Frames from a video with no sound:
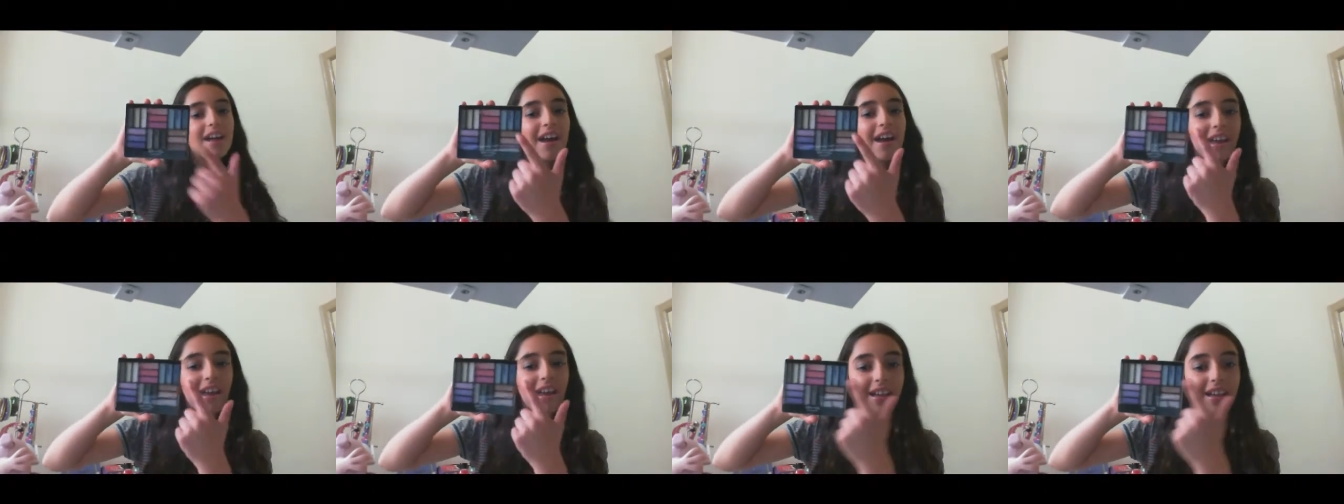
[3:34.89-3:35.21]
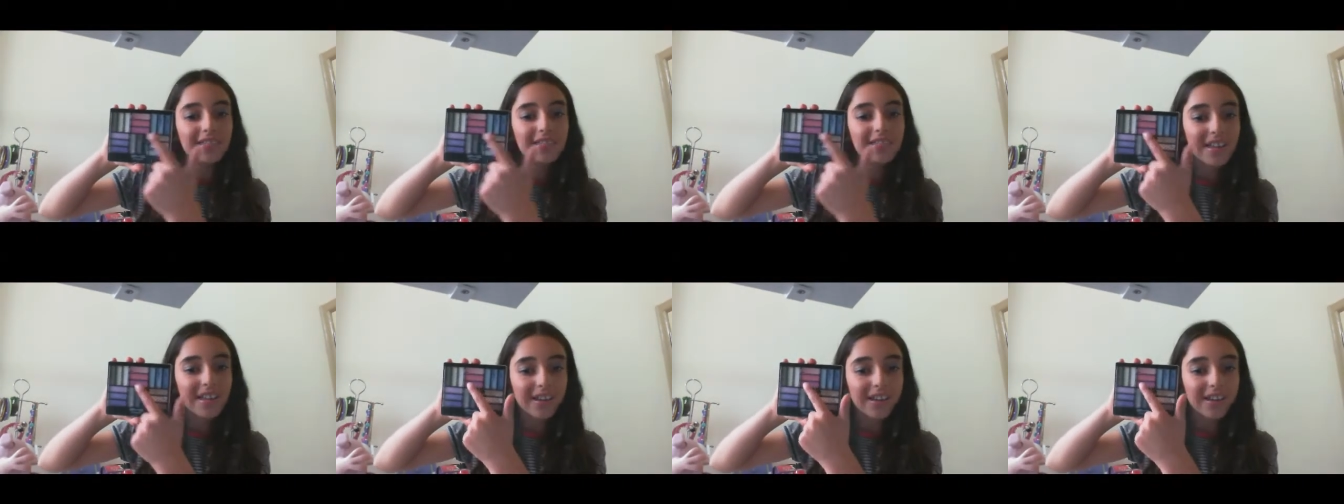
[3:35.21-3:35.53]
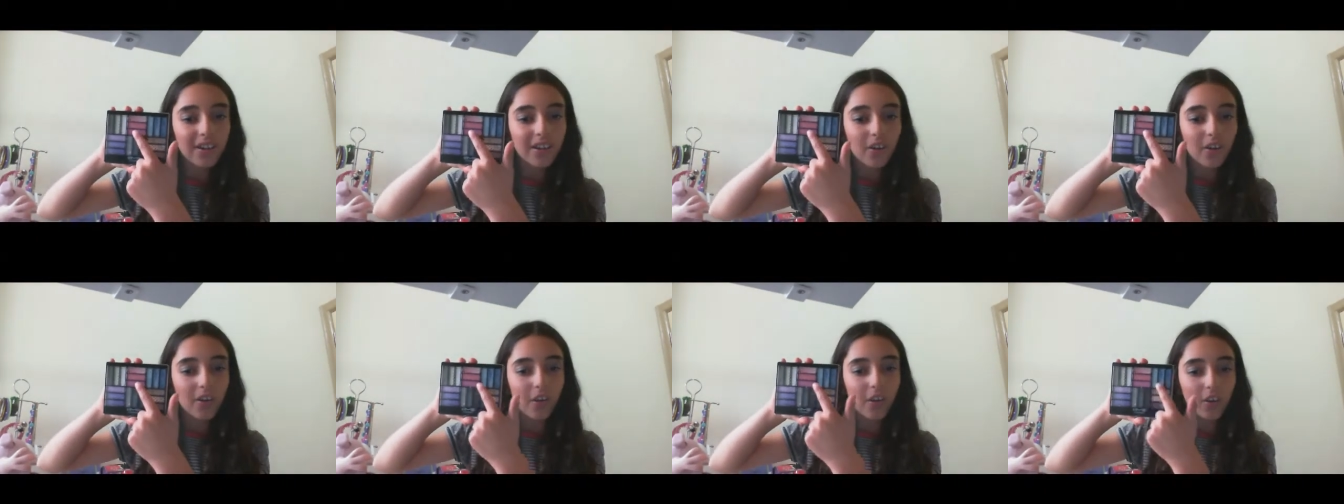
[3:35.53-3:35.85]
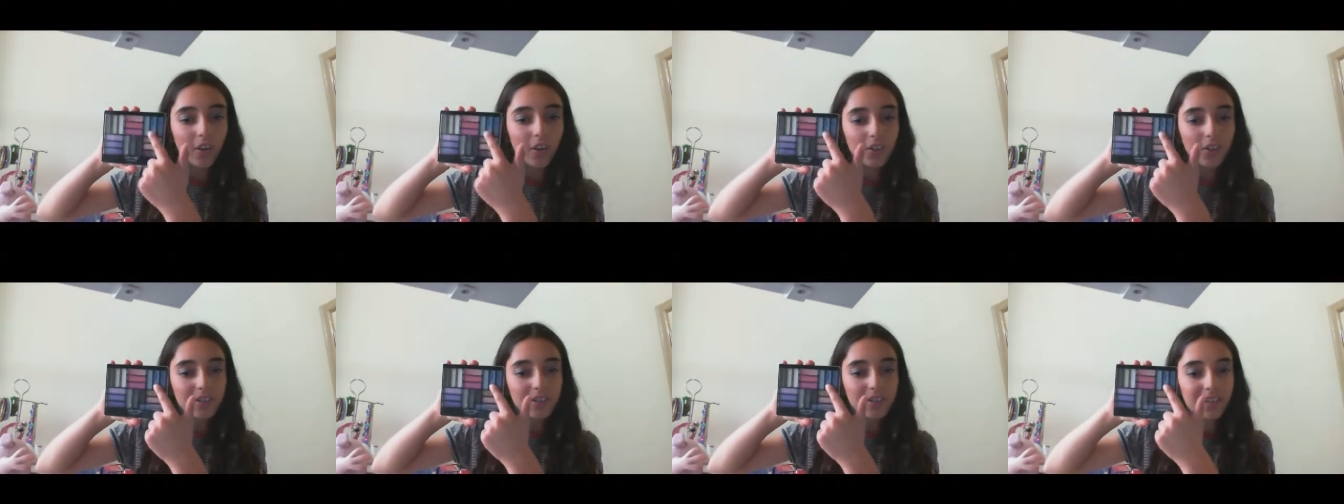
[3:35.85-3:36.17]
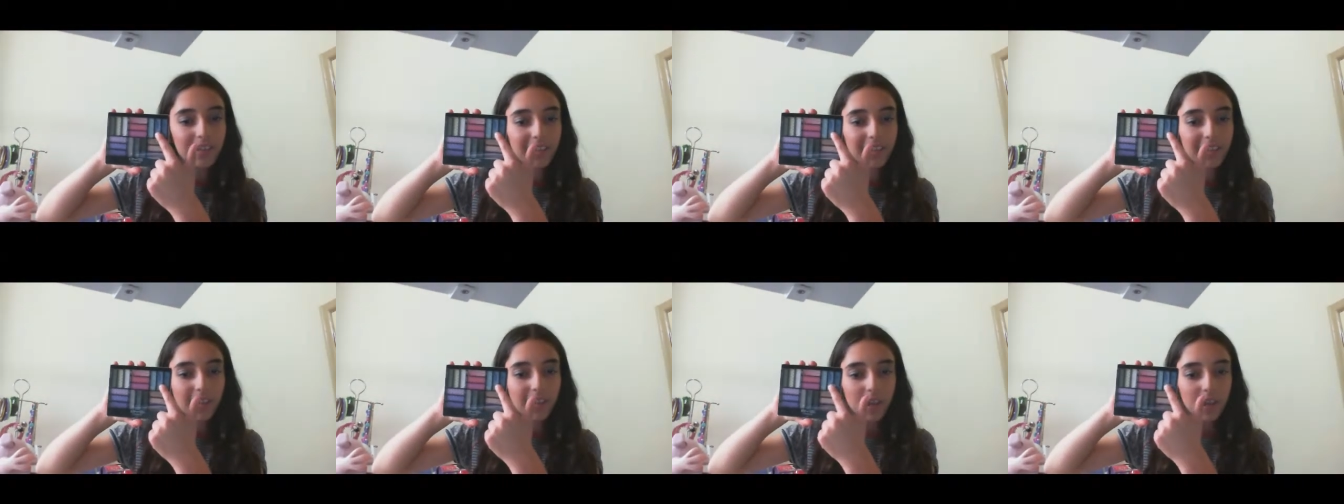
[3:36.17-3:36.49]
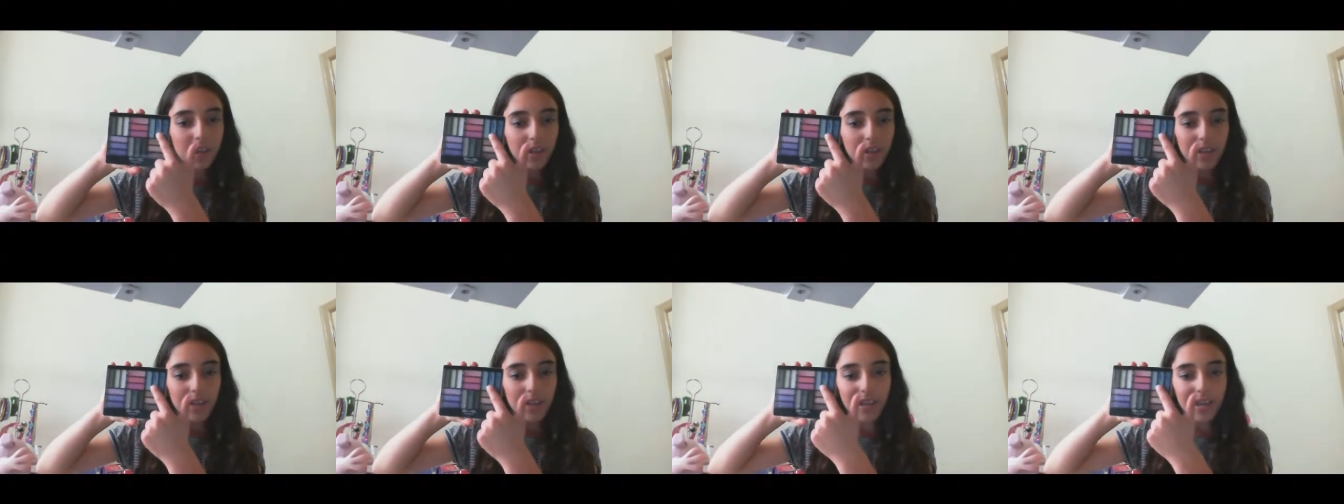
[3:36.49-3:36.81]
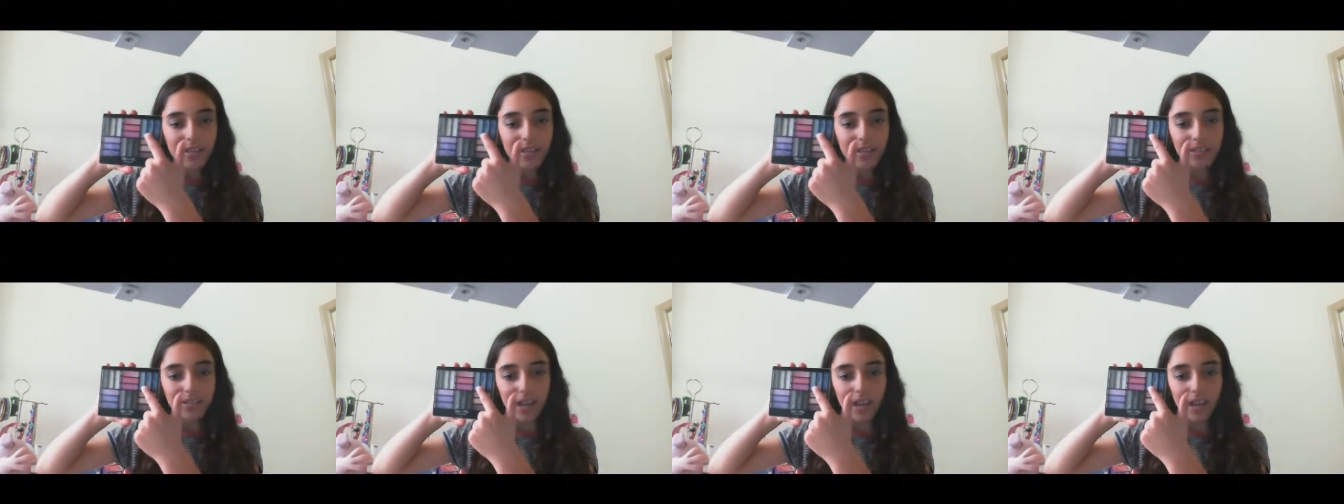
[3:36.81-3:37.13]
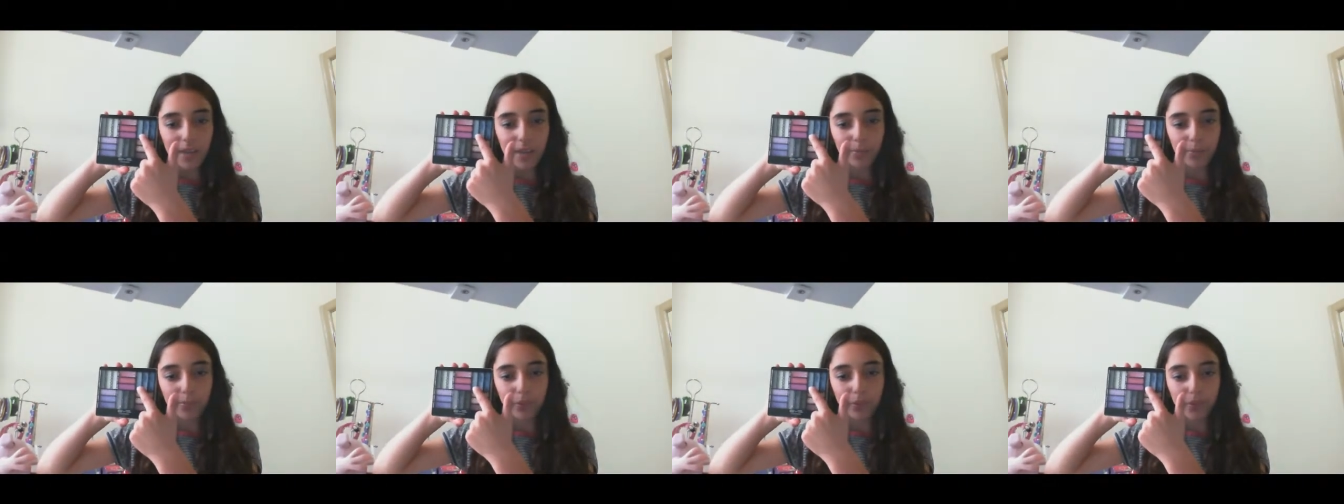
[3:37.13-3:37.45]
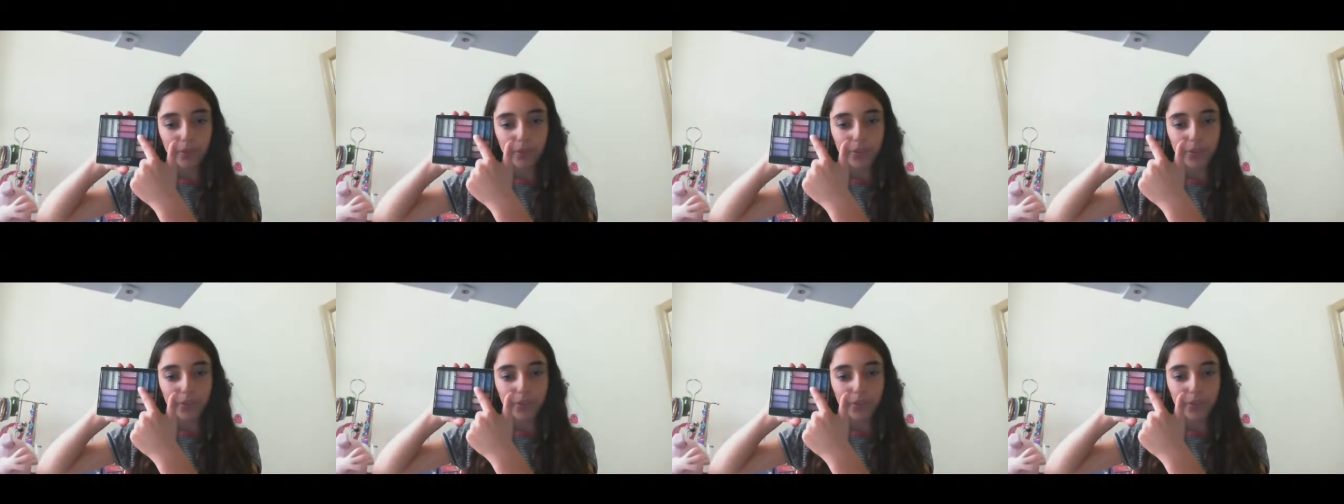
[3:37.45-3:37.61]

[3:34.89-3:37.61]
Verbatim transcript: It has like all these like it has light blue,